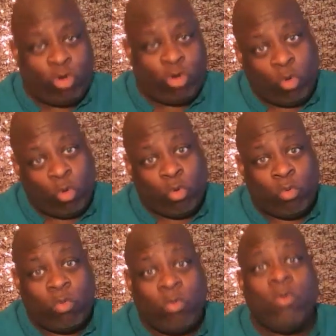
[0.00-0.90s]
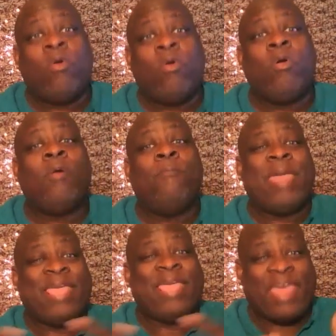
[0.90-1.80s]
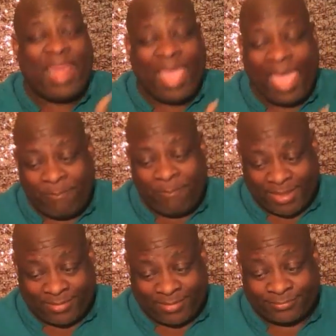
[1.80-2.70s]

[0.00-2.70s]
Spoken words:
cool, made that happen.